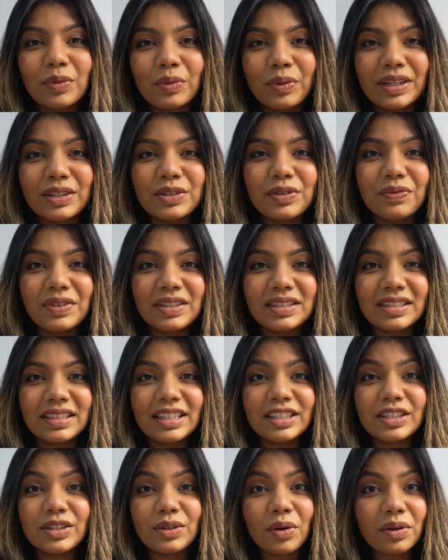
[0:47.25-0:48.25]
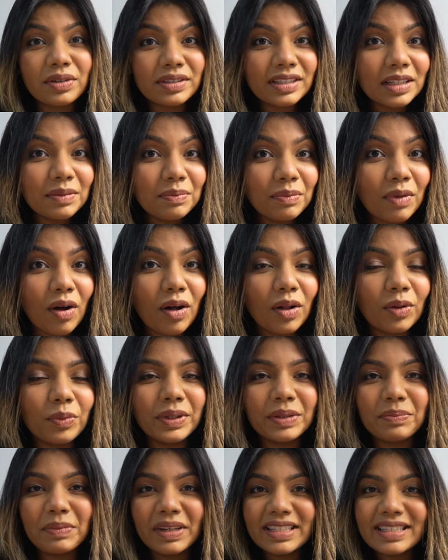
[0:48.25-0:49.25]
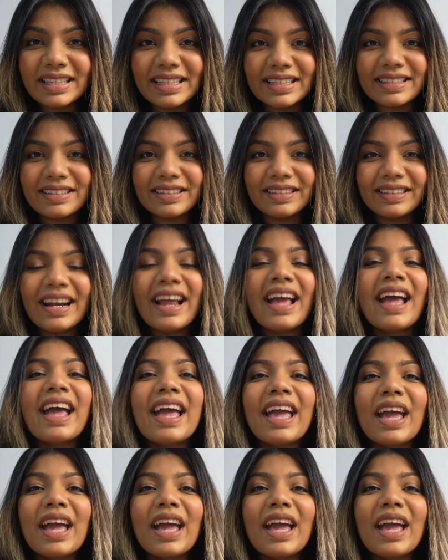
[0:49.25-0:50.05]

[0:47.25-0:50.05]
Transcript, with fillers: going to visit Yorkdale Mall with my sister.